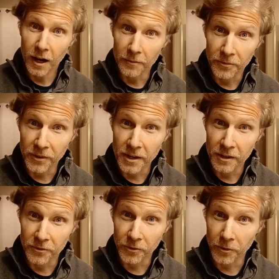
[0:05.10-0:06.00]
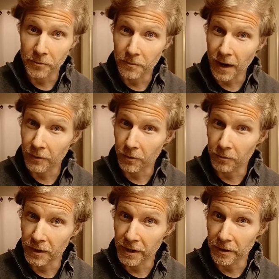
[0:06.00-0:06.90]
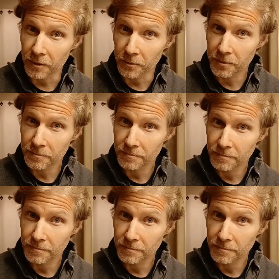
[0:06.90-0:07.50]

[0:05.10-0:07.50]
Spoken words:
of seeing certain viral videos